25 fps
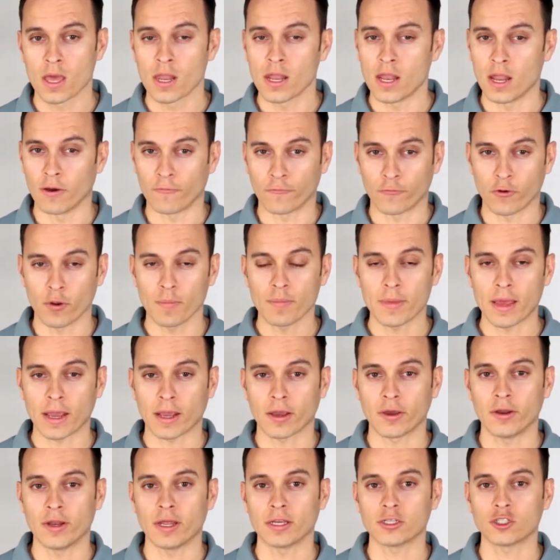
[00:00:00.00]
Now from that
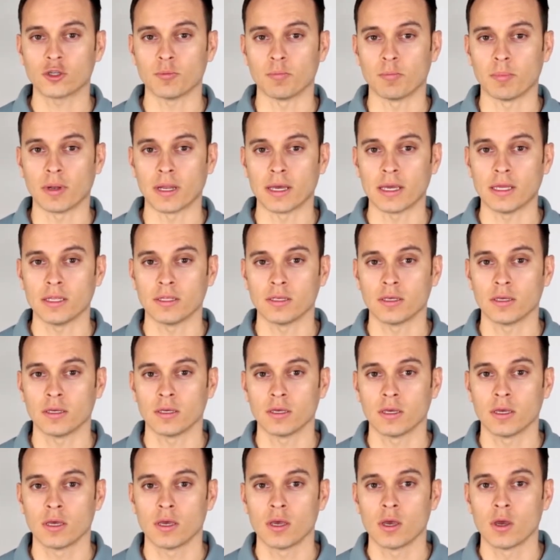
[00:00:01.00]
connection plate,
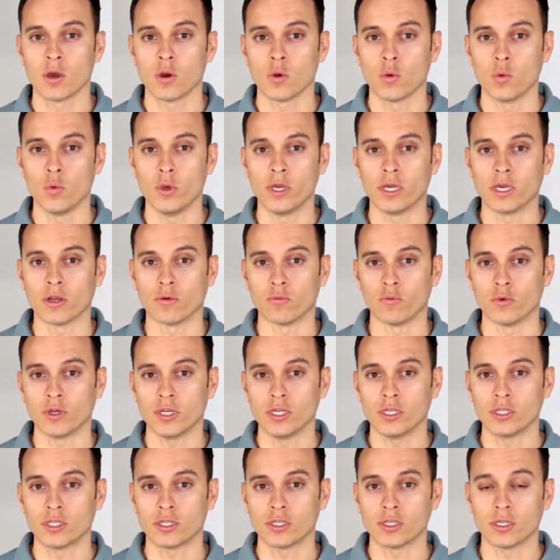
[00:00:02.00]
we can
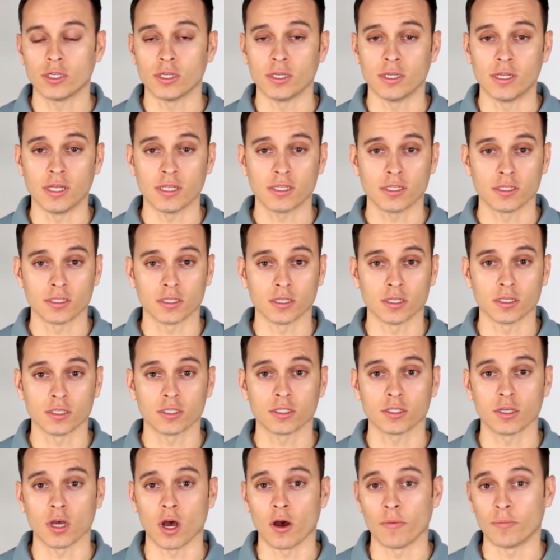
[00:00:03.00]
reach
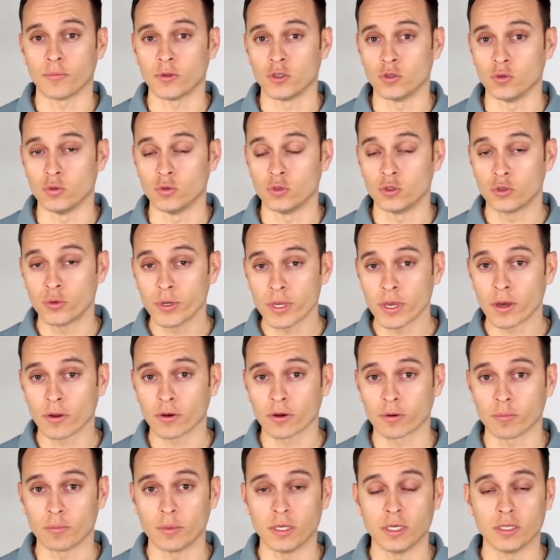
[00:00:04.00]
distances up to three
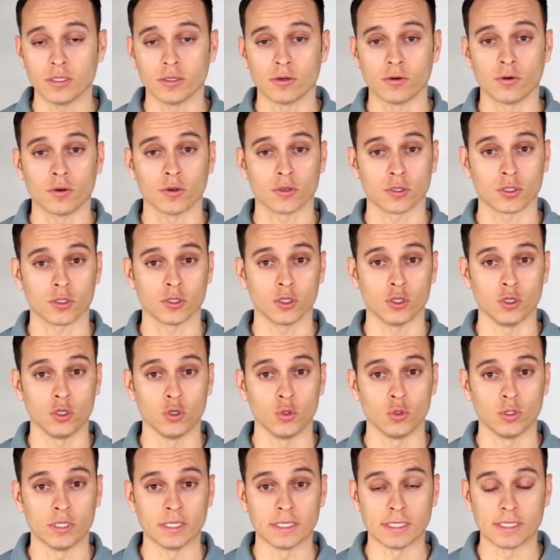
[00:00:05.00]
hundred meters
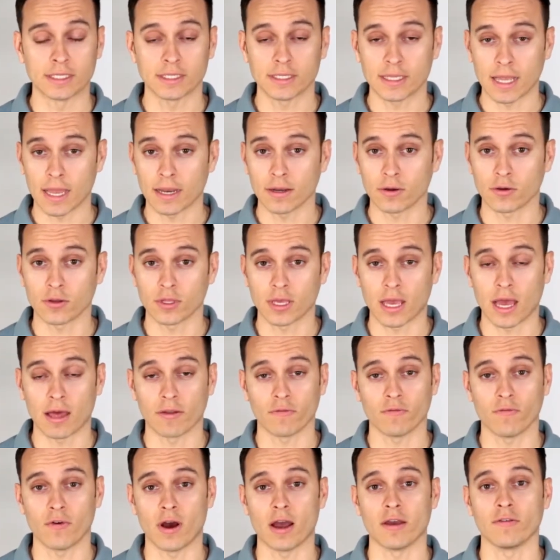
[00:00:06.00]
using standard
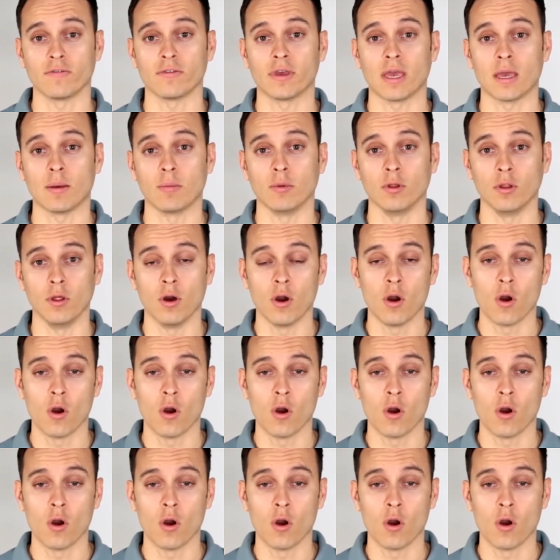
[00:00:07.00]
cat five cable